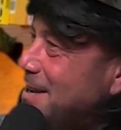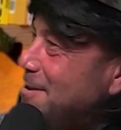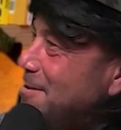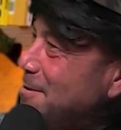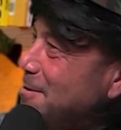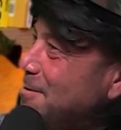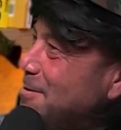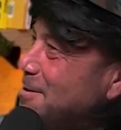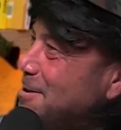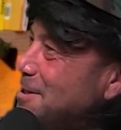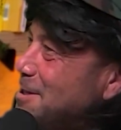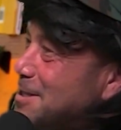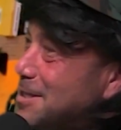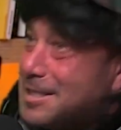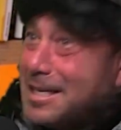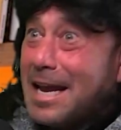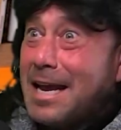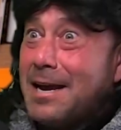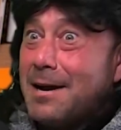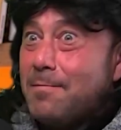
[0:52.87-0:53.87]
You know, you just
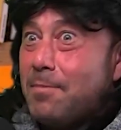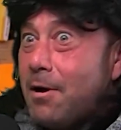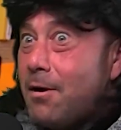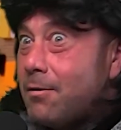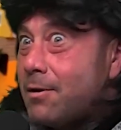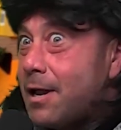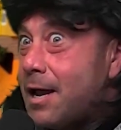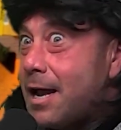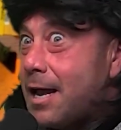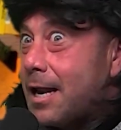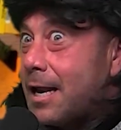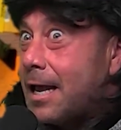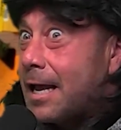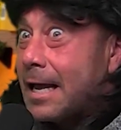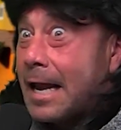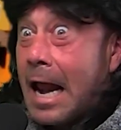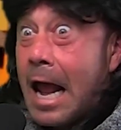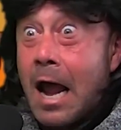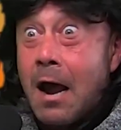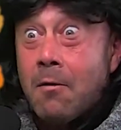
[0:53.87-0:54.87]
stay up all night like
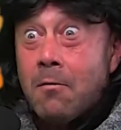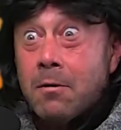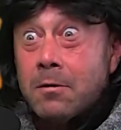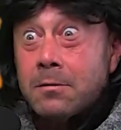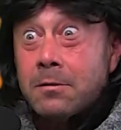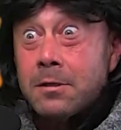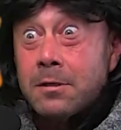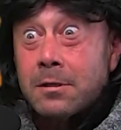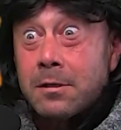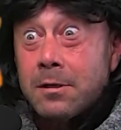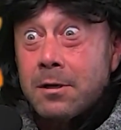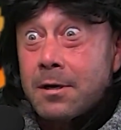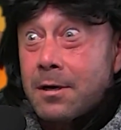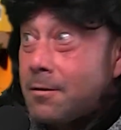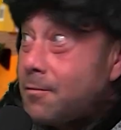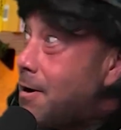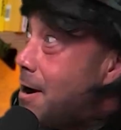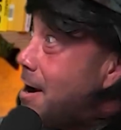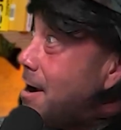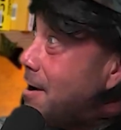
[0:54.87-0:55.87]
an owl, just looking
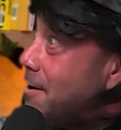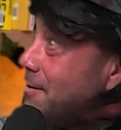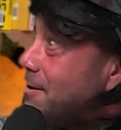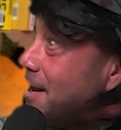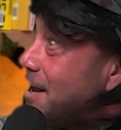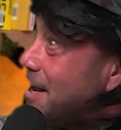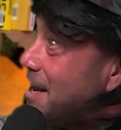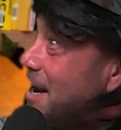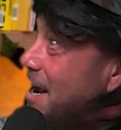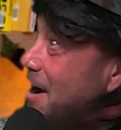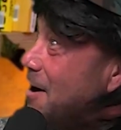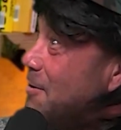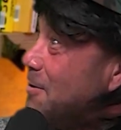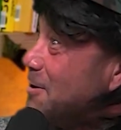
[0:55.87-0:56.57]
around like an owl,